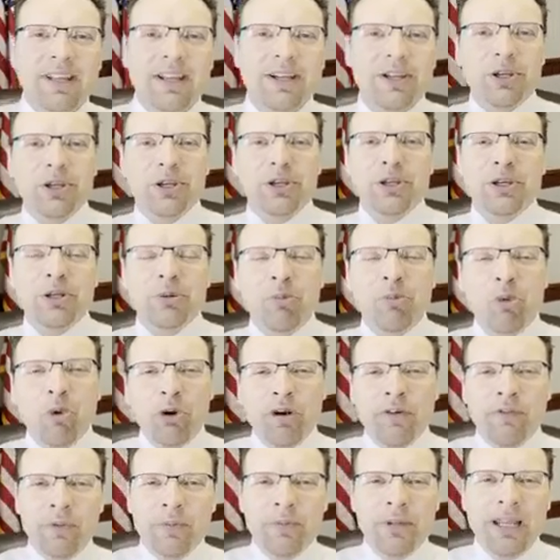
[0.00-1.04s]
Good
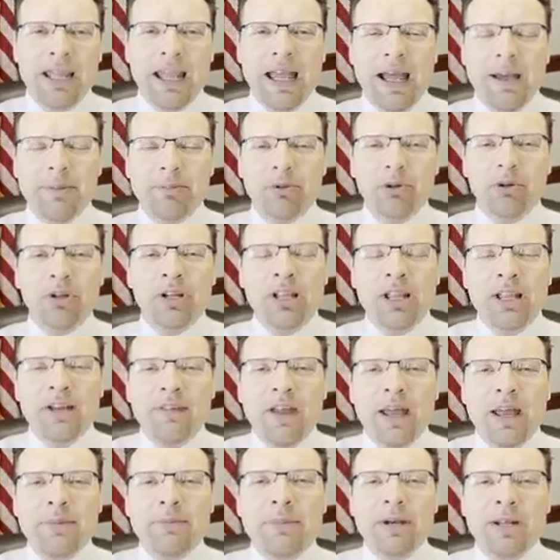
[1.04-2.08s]
morning from the Capitol. I've
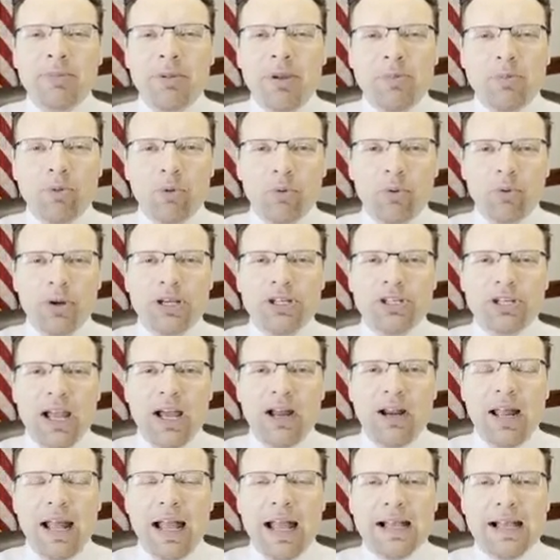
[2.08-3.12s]
had many people reach
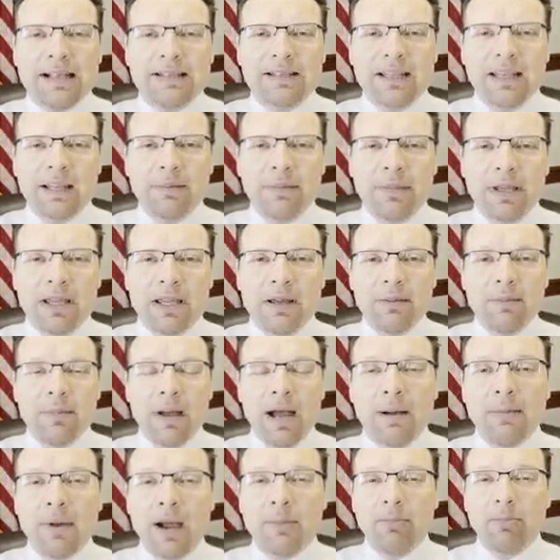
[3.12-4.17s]
out asking me
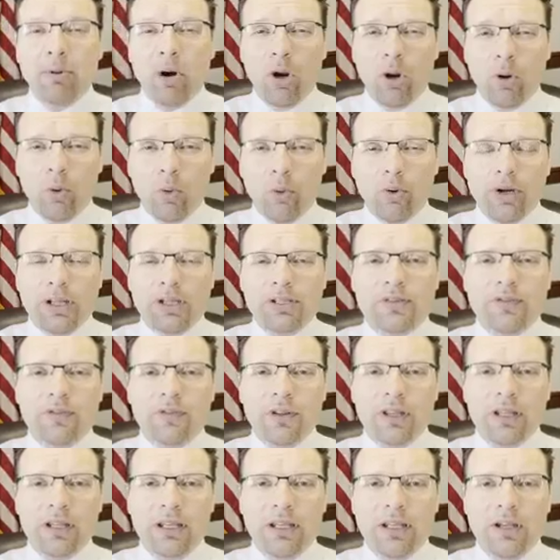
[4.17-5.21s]
about my priorities
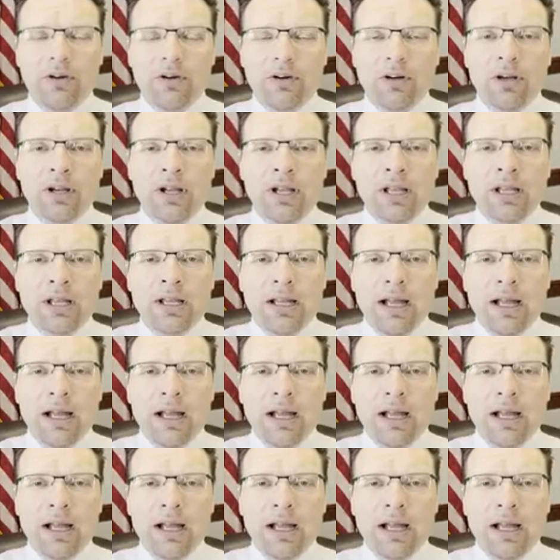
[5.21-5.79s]
for the year